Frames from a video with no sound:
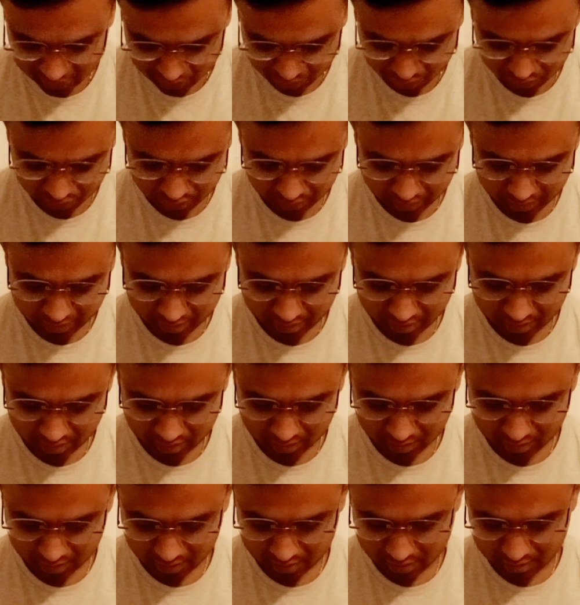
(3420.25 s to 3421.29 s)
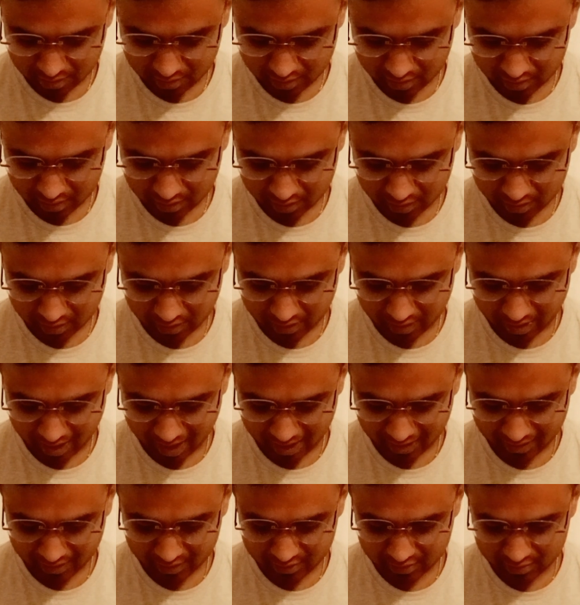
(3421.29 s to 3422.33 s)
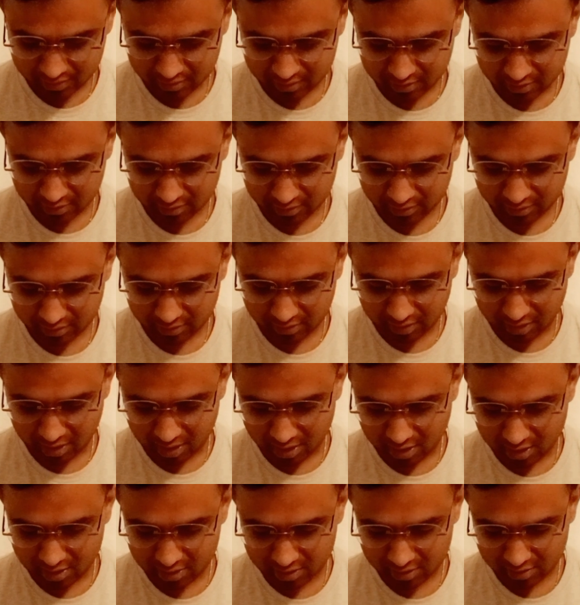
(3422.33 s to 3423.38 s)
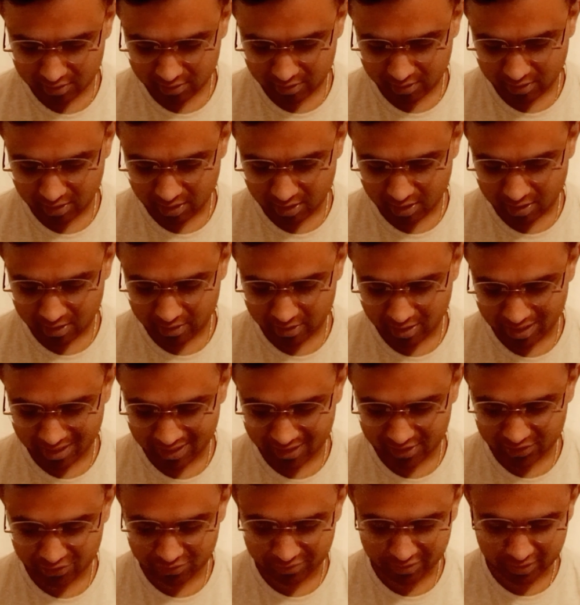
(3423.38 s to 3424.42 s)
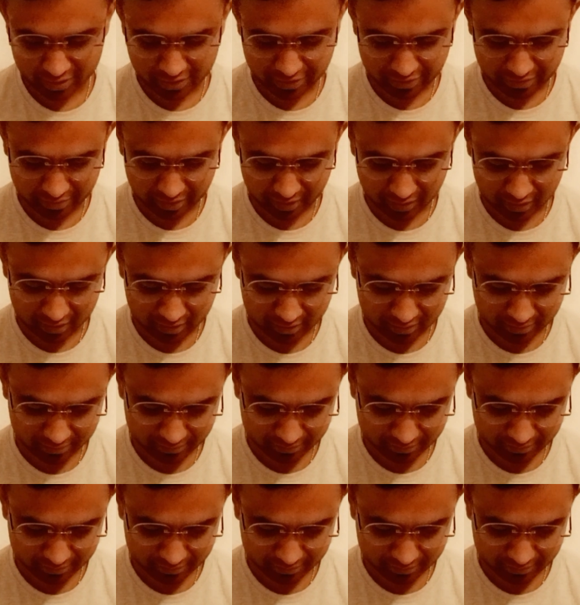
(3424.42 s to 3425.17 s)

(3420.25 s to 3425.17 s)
to a truck, tractor, car attached with a trailer.